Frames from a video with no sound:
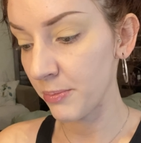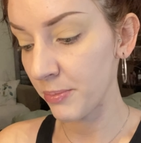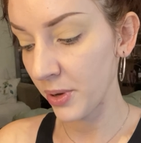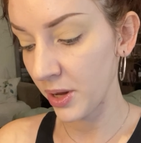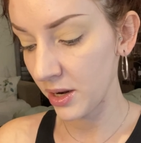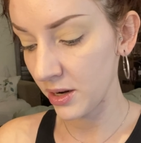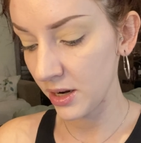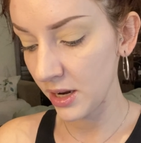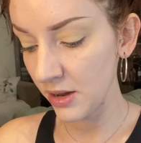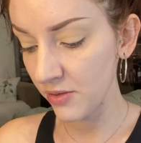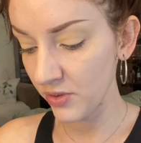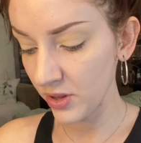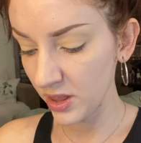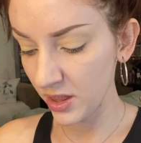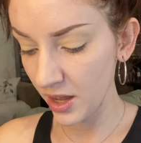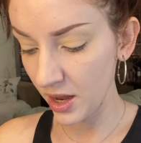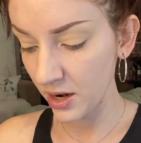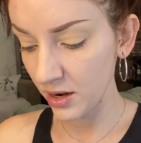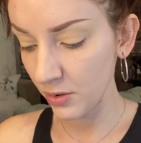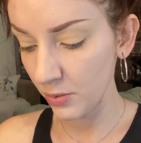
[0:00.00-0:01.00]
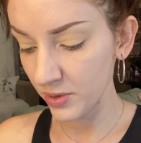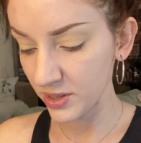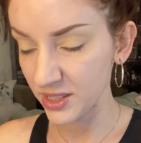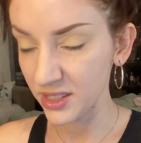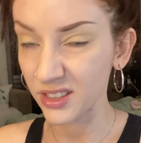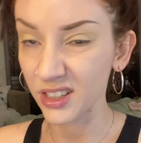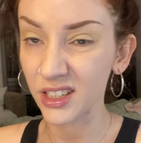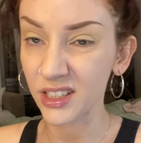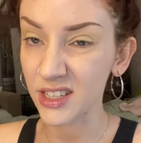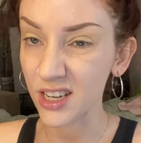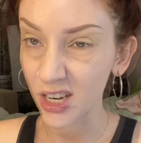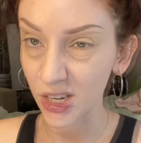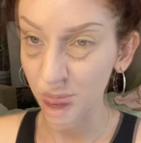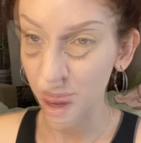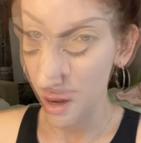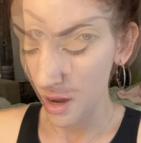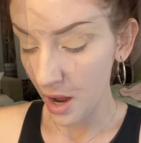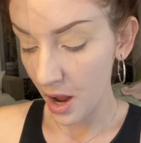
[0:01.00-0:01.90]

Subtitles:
but even then it wasn't like terrible.